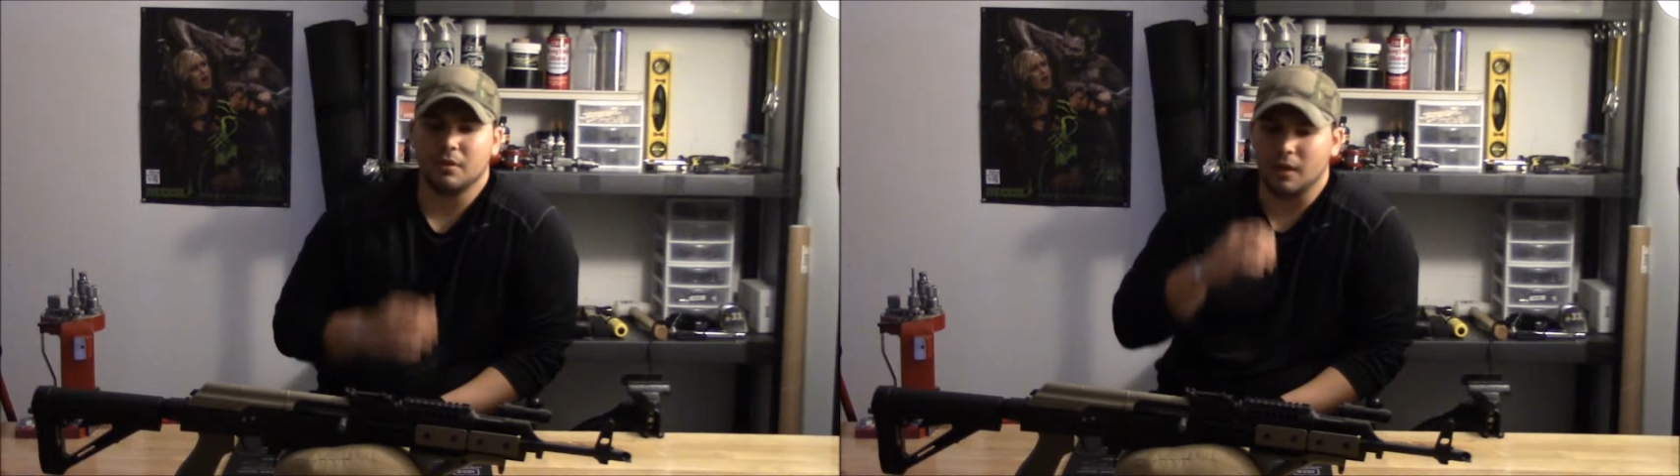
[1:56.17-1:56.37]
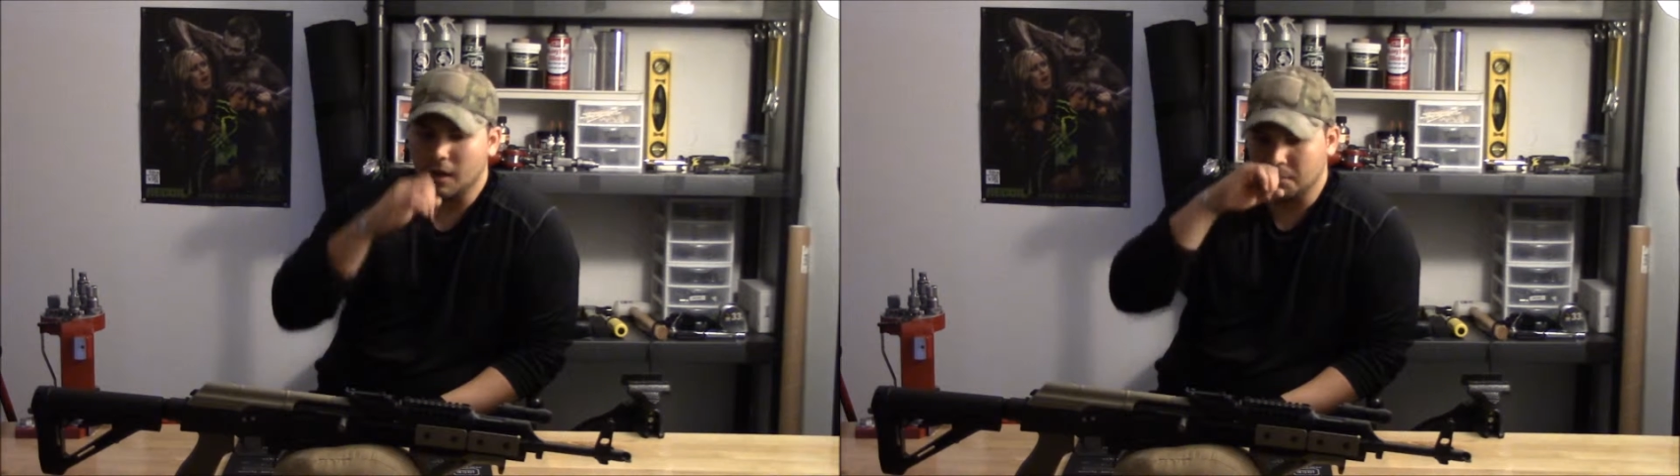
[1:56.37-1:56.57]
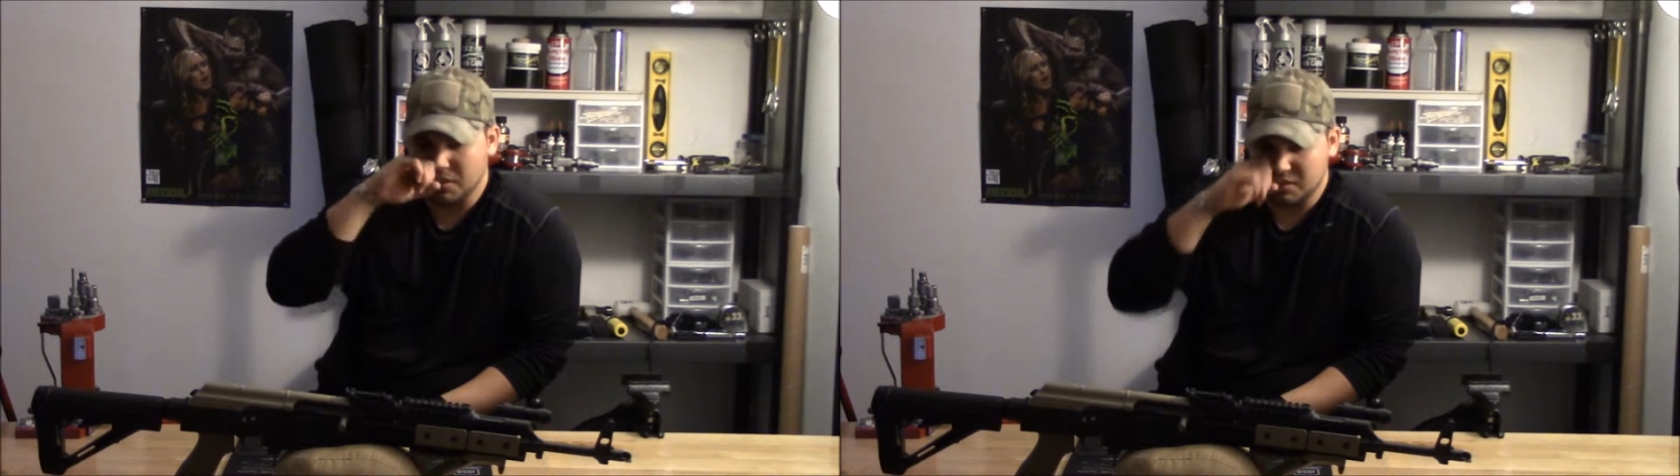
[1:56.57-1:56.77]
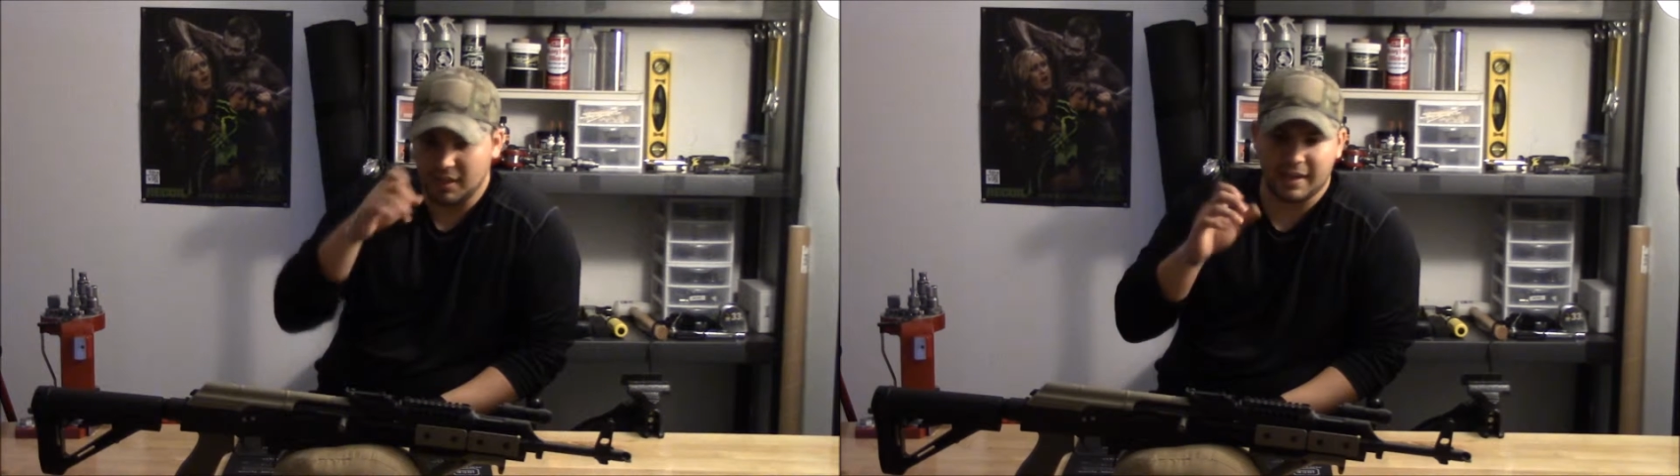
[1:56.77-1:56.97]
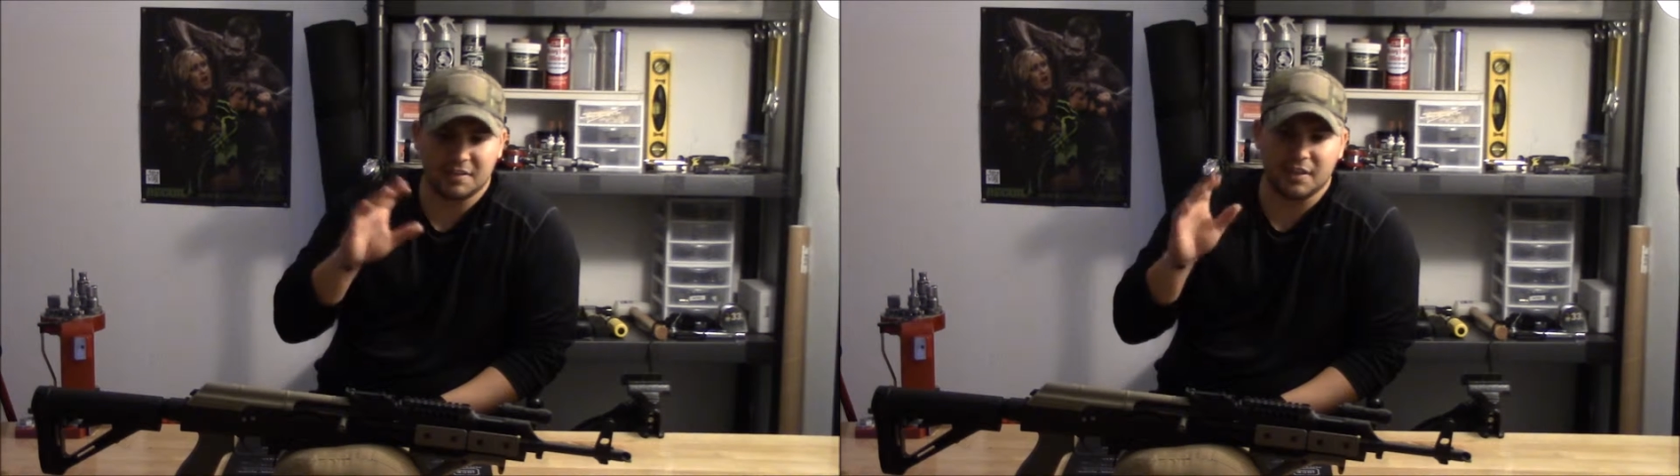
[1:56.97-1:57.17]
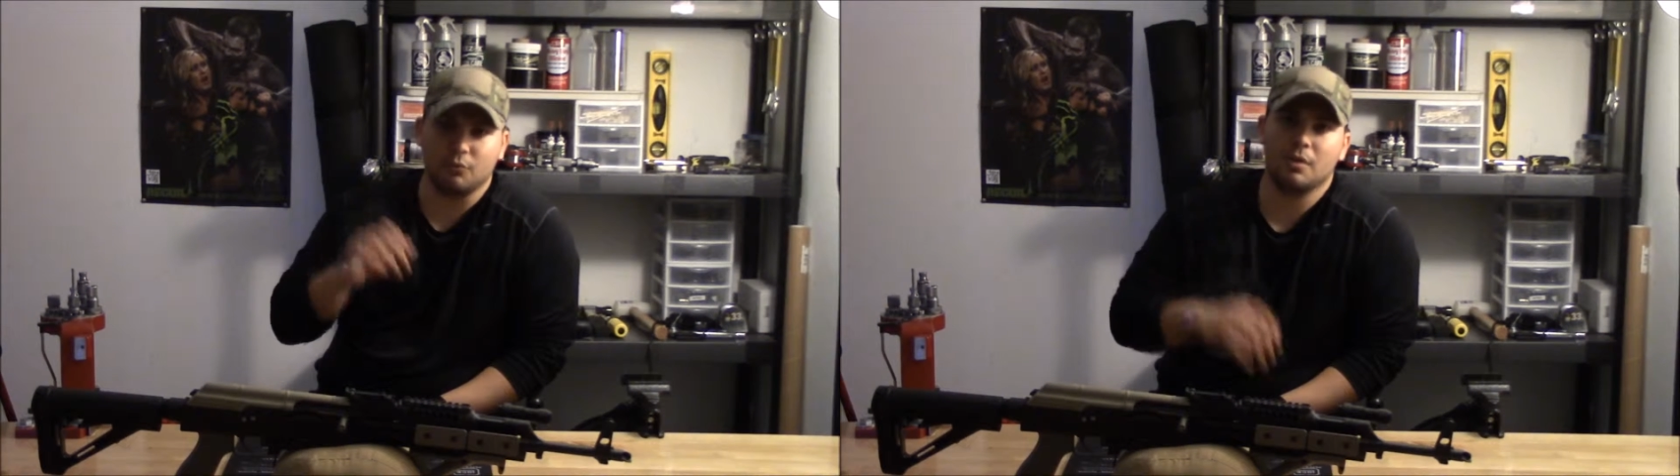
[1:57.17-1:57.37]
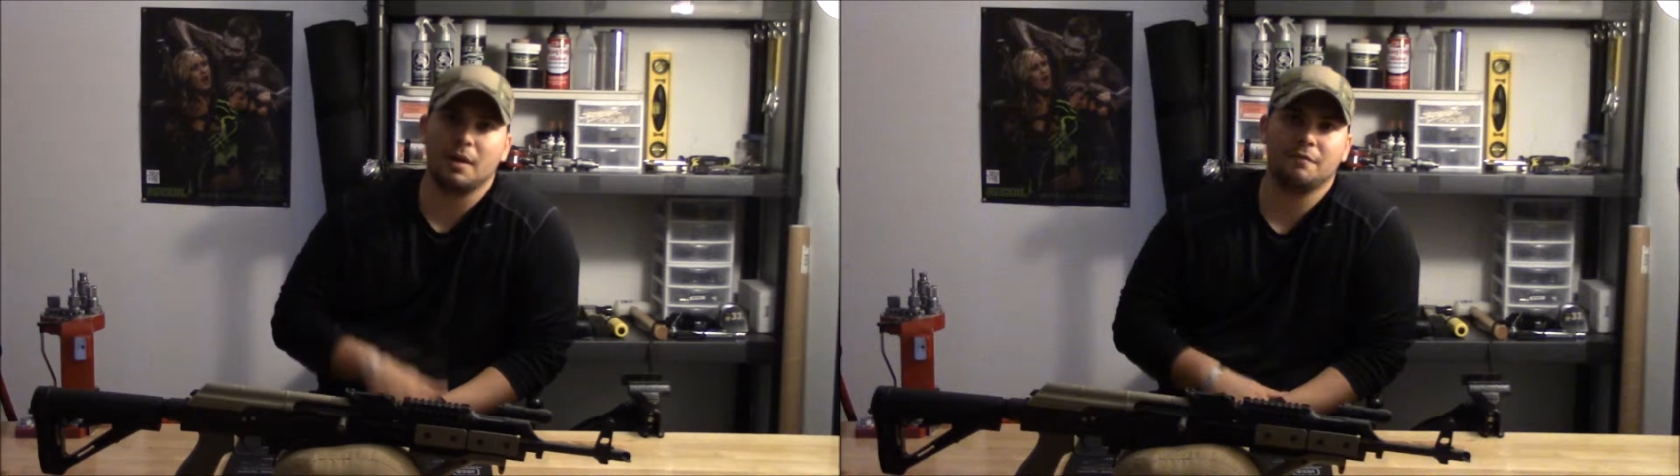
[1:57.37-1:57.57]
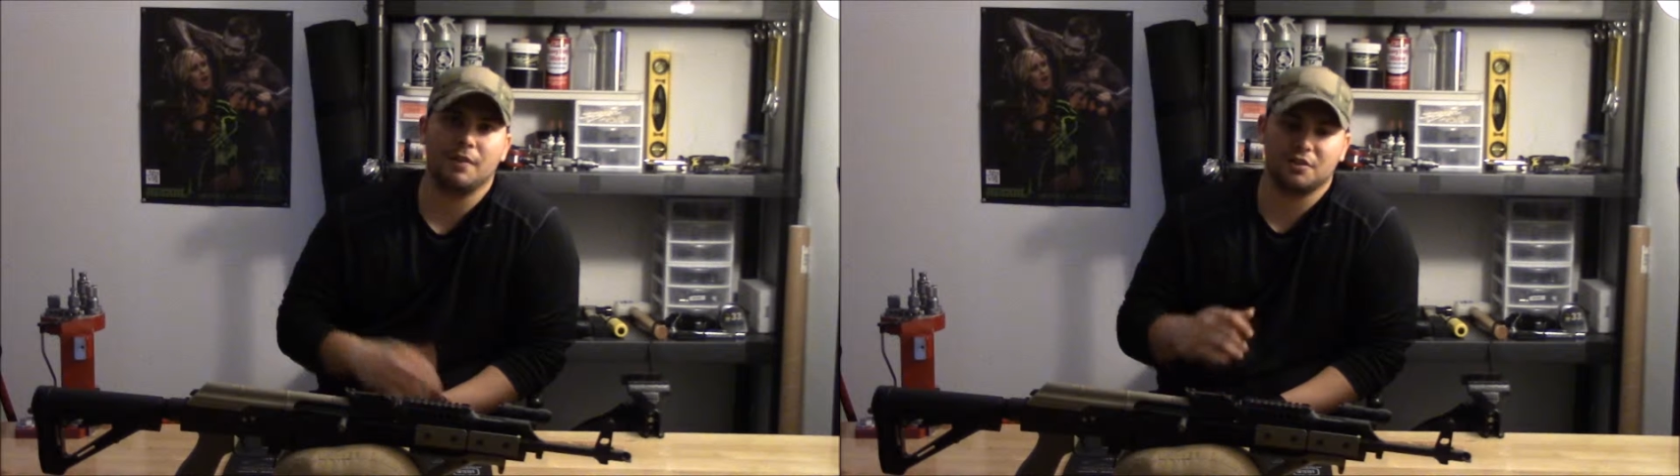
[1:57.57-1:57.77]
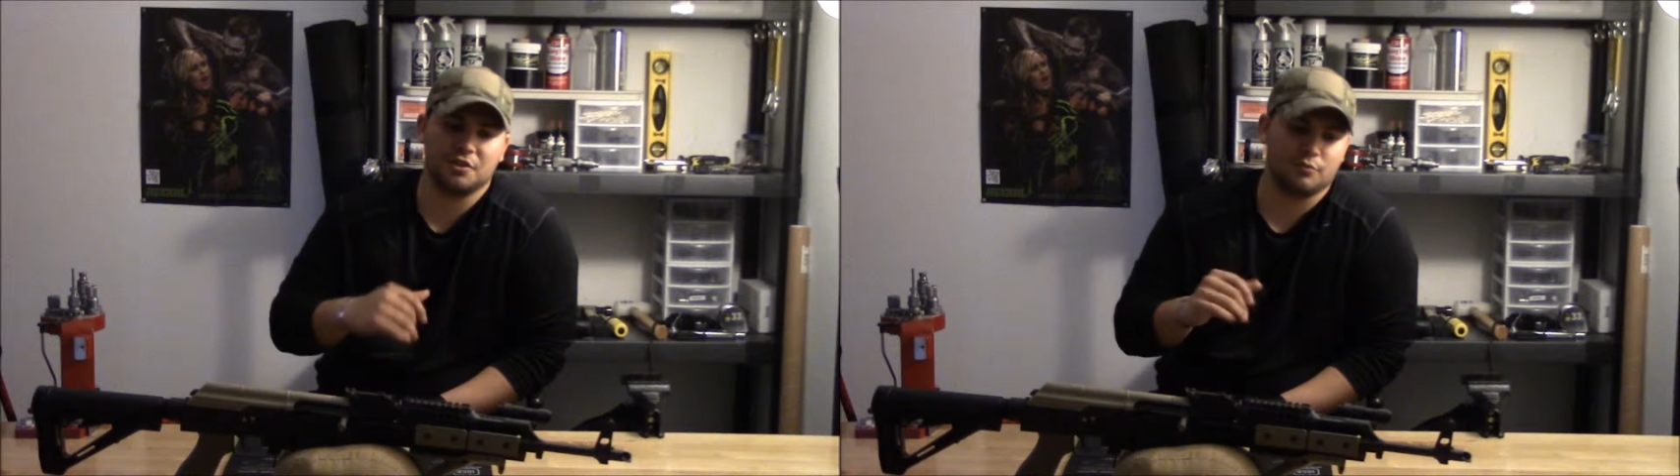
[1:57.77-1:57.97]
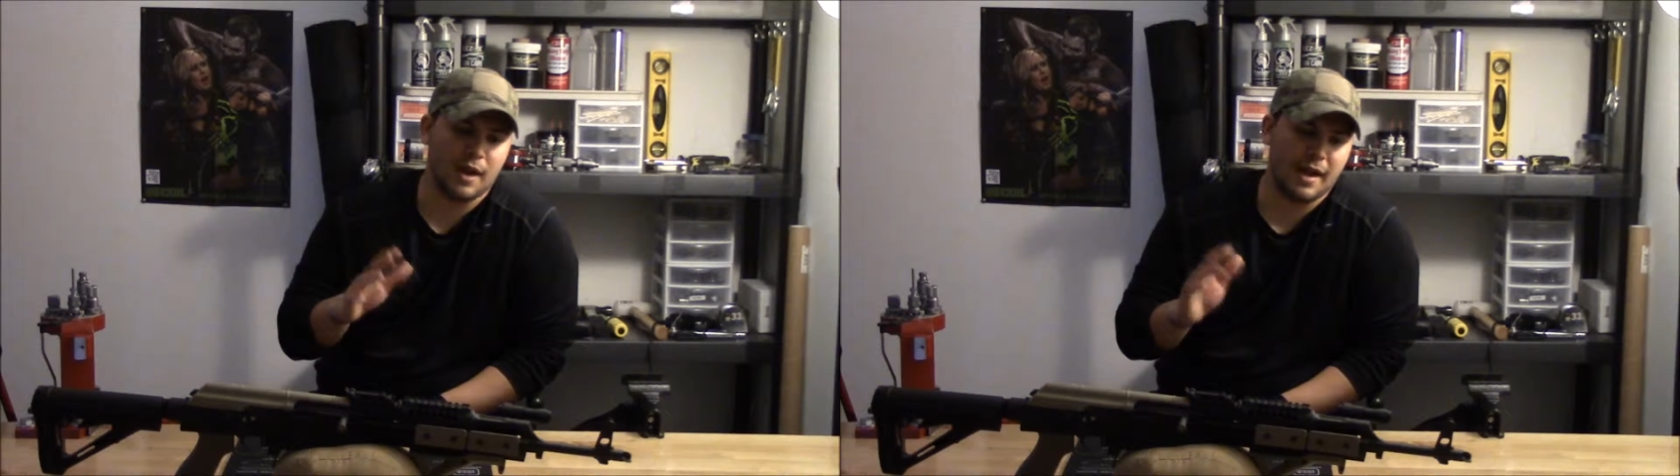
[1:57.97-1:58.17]
But like I said, one
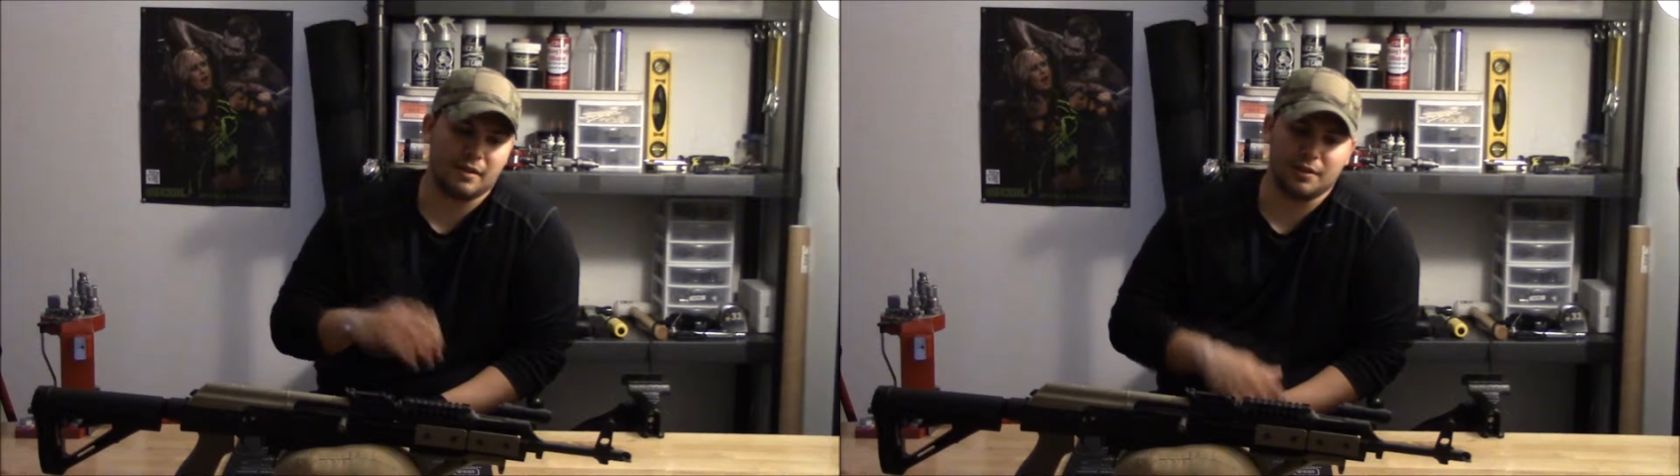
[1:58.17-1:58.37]
malfunction, rack,